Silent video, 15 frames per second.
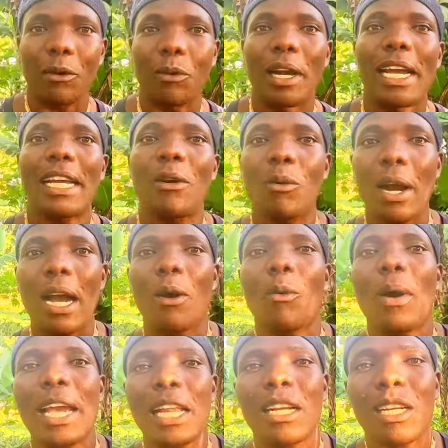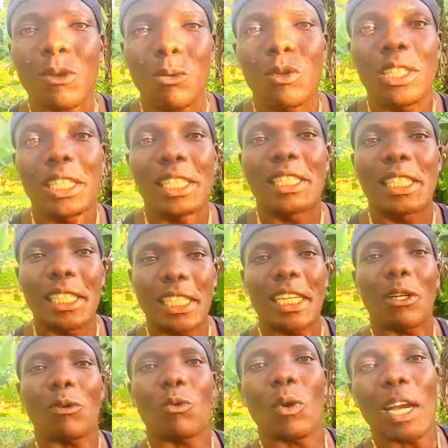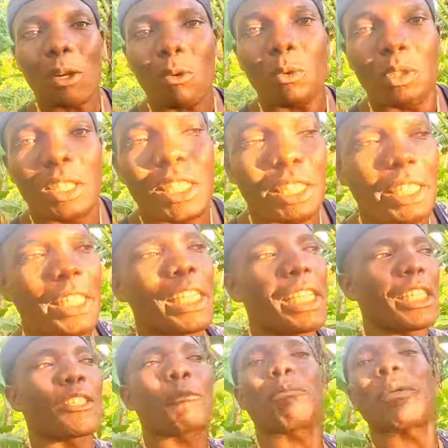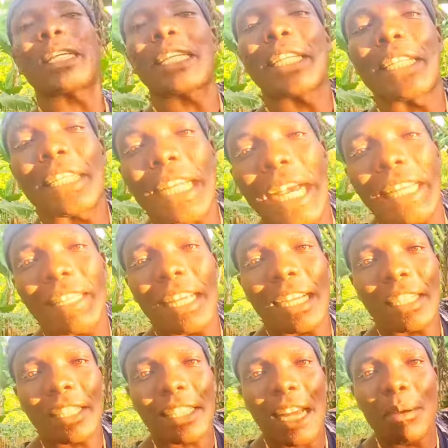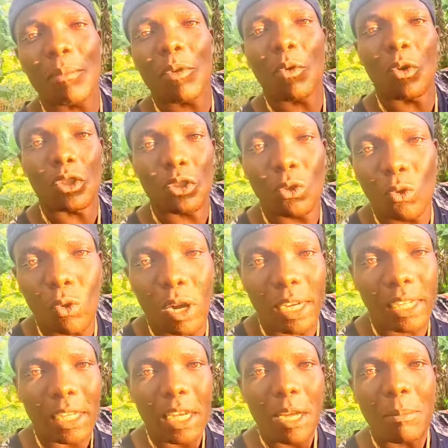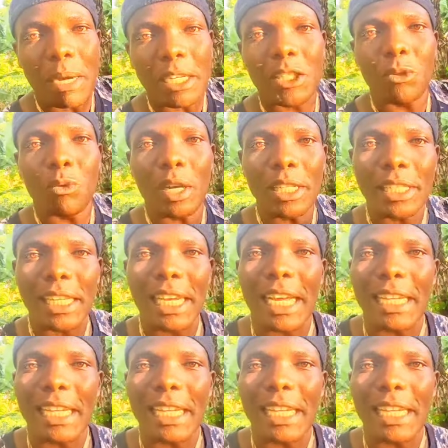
why, why couldn't he why couldn't he speak it at that time he was lured but he waited